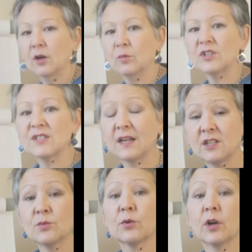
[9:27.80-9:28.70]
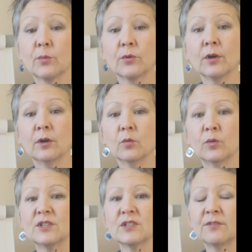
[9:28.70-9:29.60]
which is age appropriate,
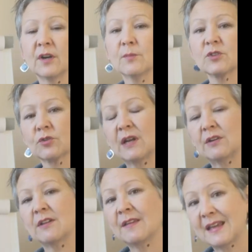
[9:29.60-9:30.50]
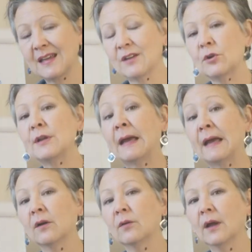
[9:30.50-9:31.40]
which is very much grounded in the here and
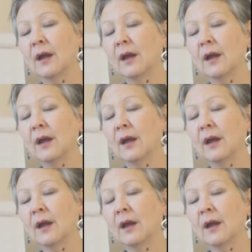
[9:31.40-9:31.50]
now,